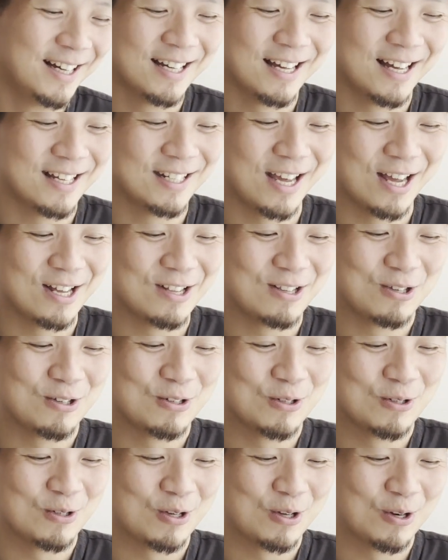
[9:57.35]
than
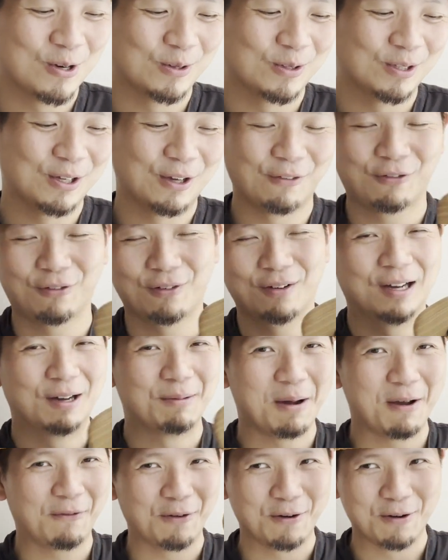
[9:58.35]
to leave
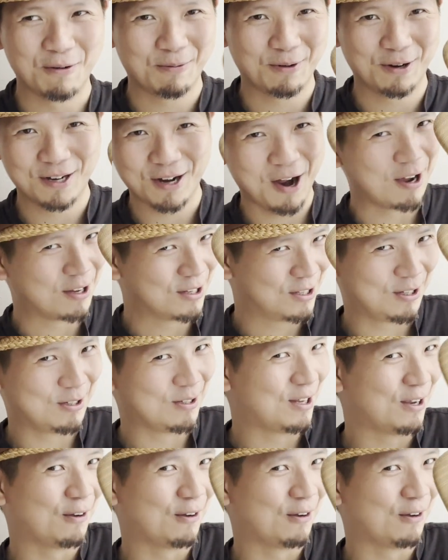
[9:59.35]
my footprint onto the